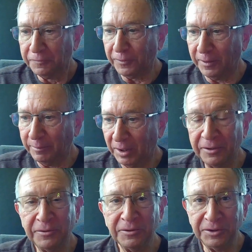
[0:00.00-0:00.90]
from
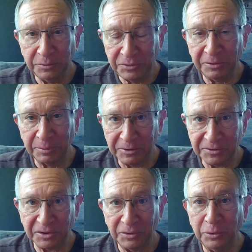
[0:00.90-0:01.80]
other
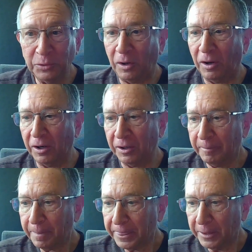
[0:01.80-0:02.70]
YouTubers who are